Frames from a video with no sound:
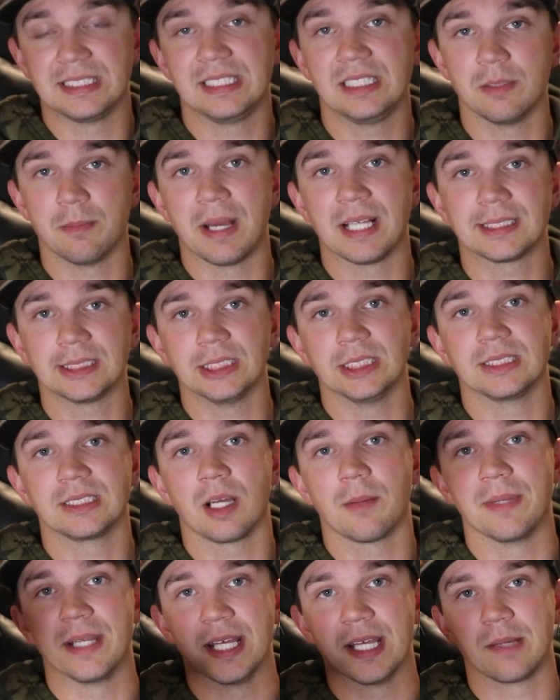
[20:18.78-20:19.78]
see the messages
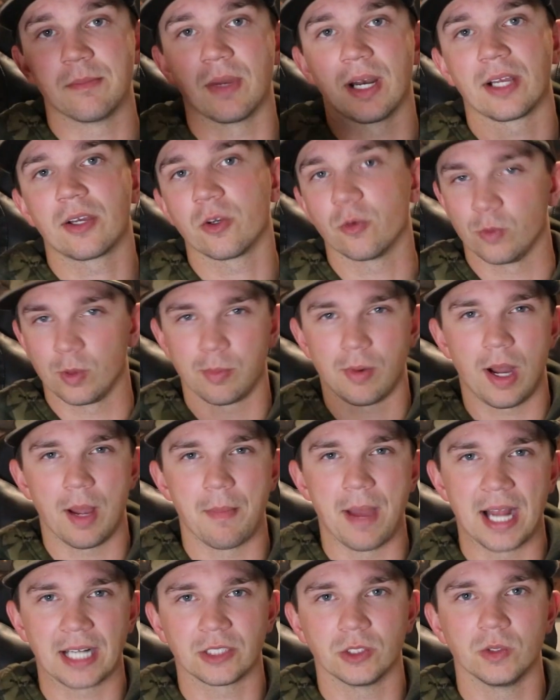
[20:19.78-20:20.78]
coming in, but I couldn't reply
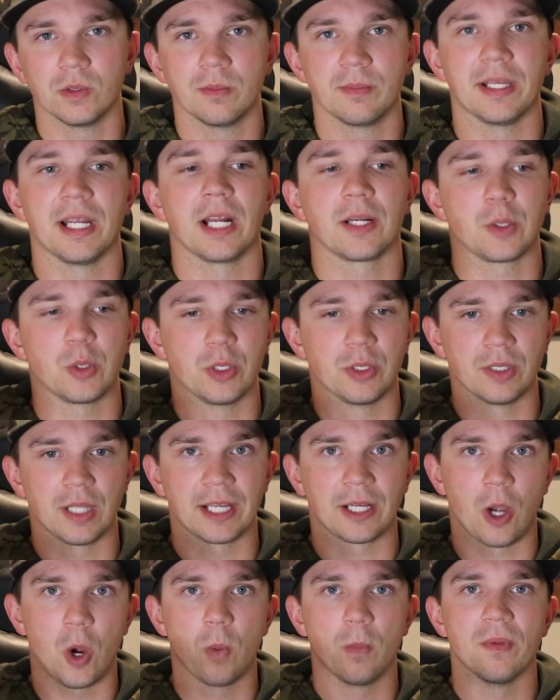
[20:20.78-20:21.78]
back to them and I couldn't
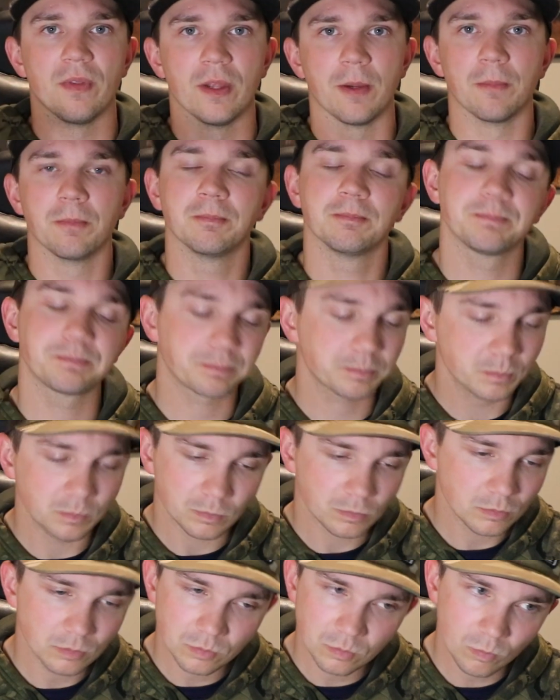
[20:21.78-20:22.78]
like open them.
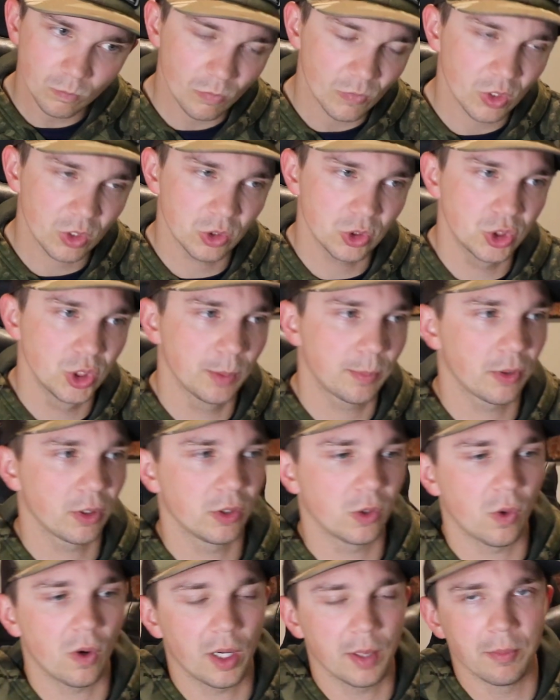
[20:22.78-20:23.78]
Super
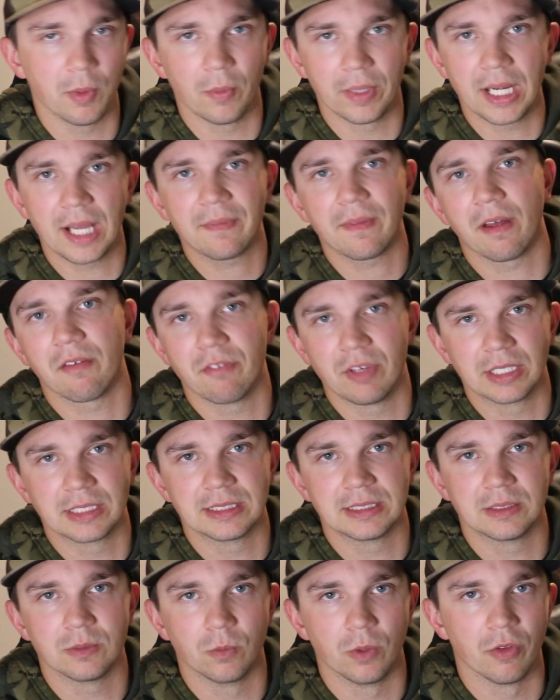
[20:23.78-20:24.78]
annoying, but we got that
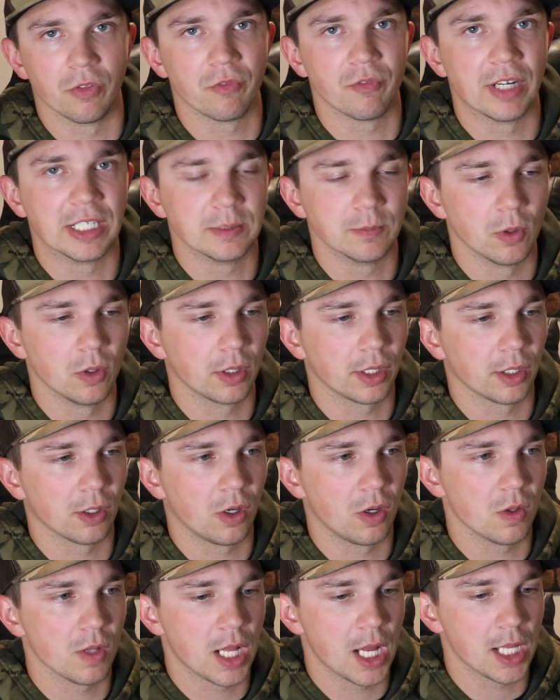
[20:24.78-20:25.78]
fixed with Facebook and
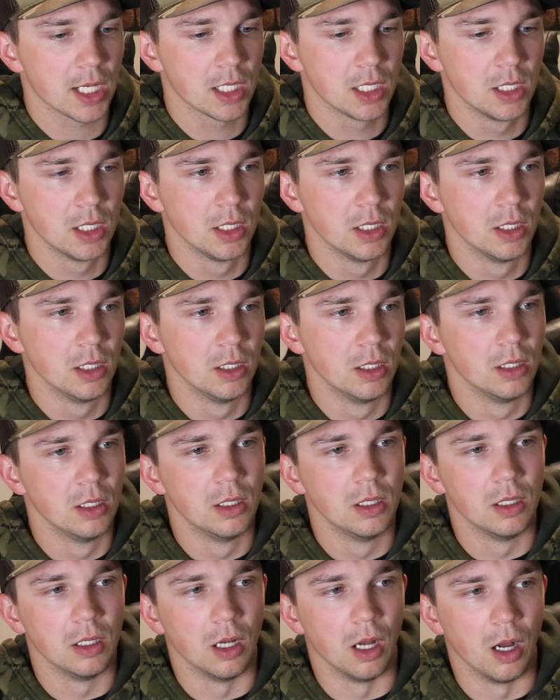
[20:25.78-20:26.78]
all that.
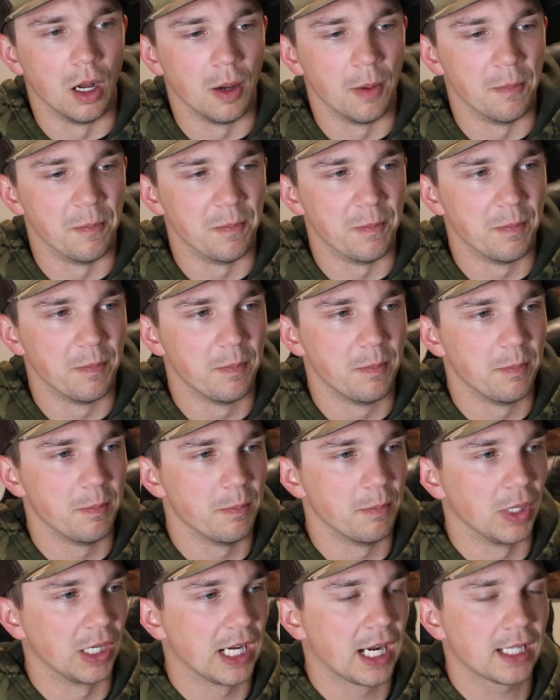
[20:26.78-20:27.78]

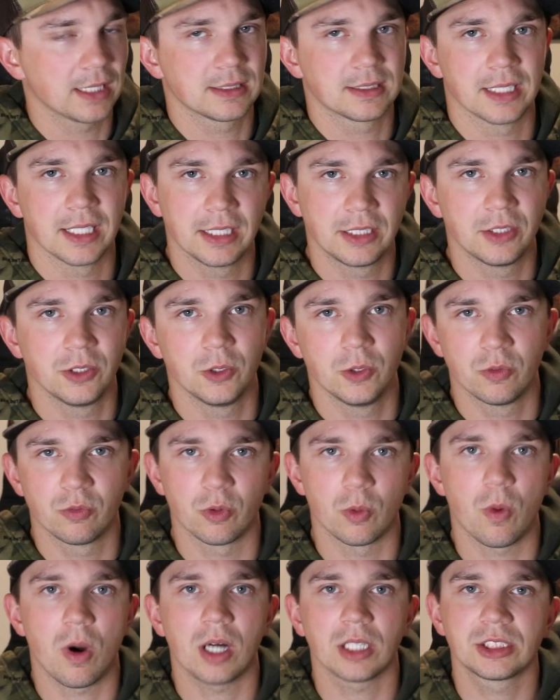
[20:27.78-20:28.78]
But guys, thank you
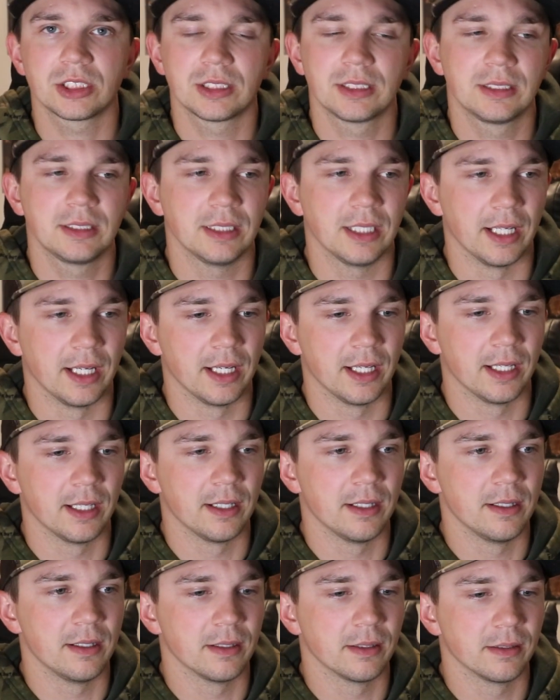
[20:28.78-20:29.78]
for watching,
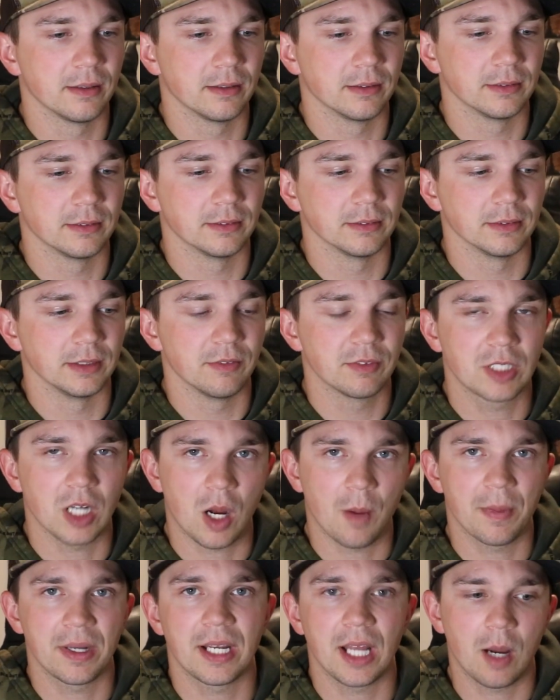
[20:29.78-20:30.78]
and leave a
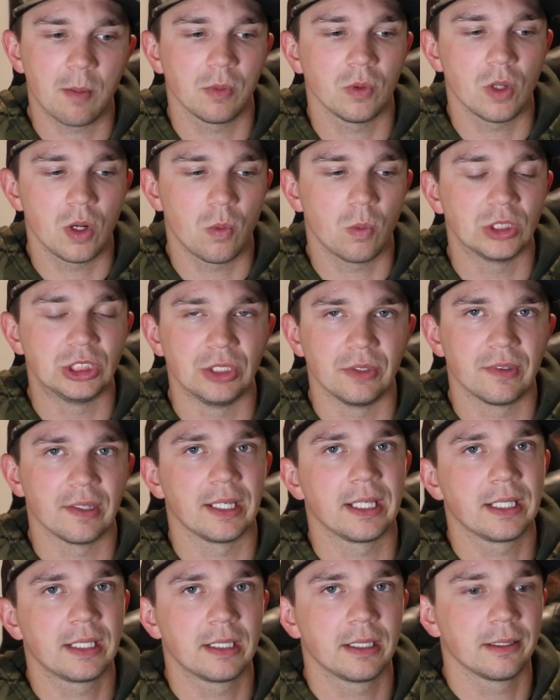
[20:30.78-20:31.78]
comment down below what you
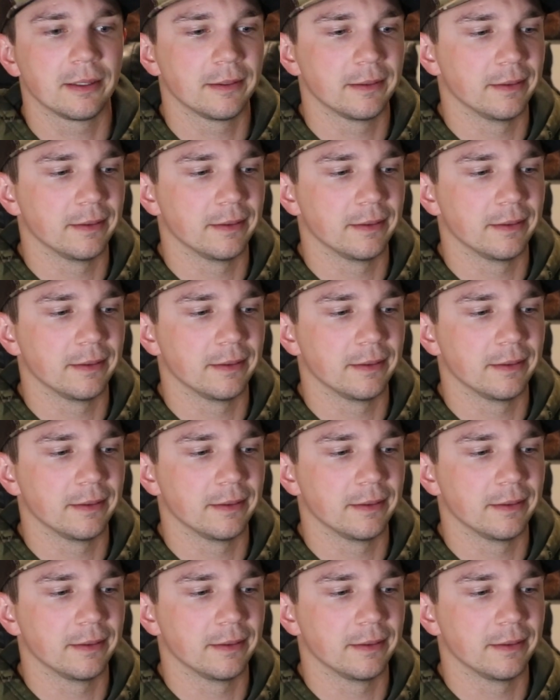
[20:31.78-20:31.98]
think